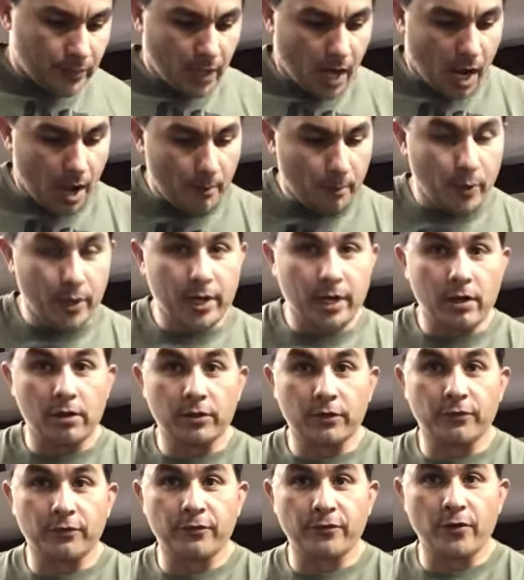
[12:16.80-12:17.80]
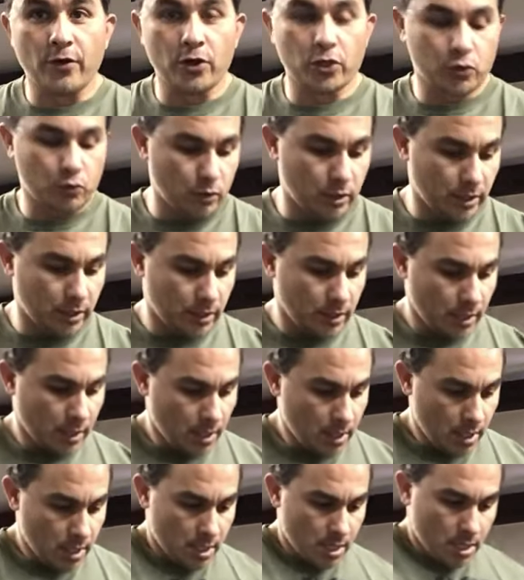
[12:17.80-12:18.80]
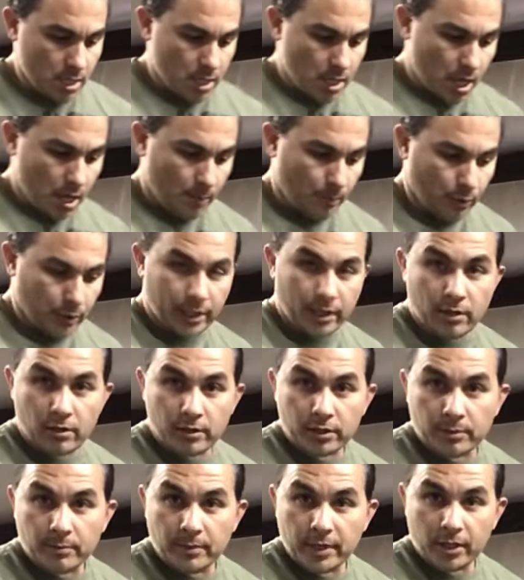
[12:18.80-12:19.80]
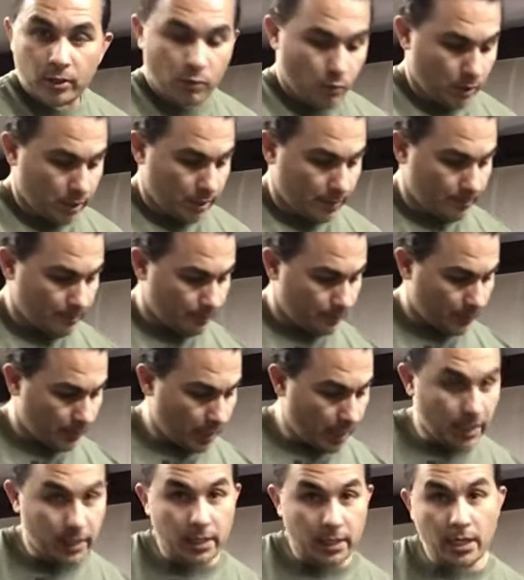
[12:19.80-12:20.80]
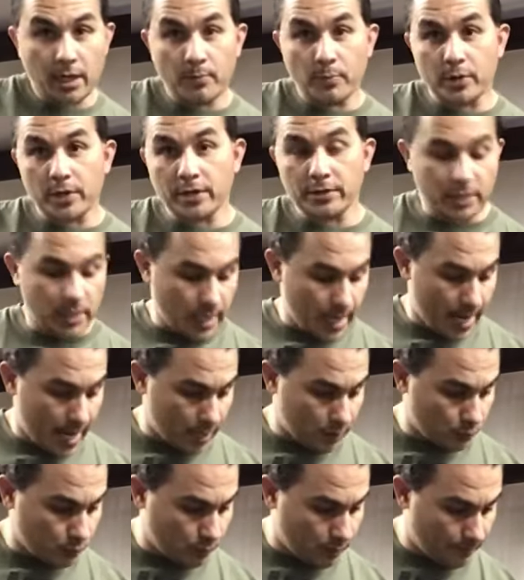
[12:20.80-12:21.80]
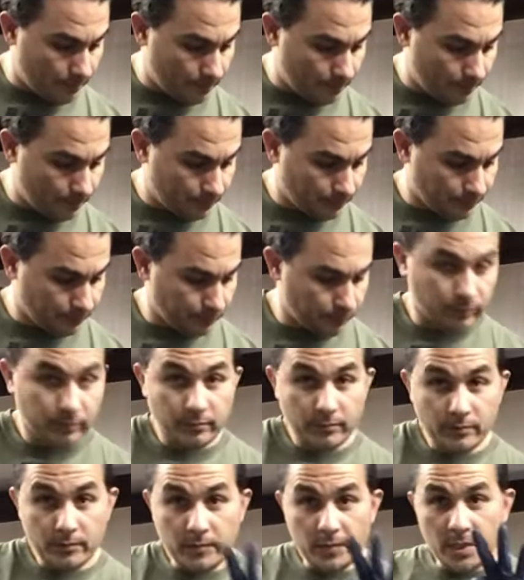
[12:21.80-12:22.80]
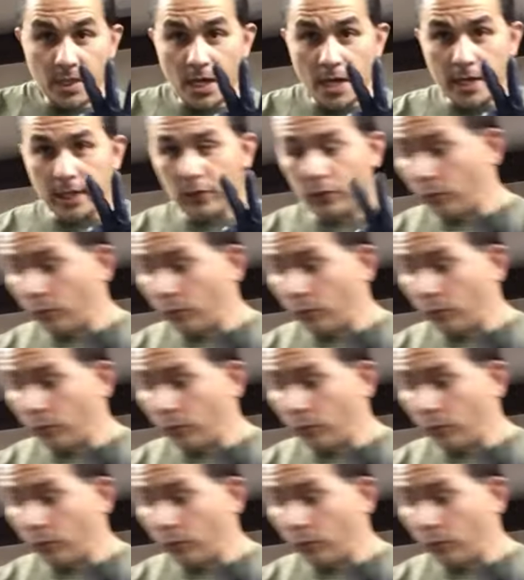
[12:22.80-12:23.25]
I put it on the first one, I put it on the middle one, and then I put it on the last one. I get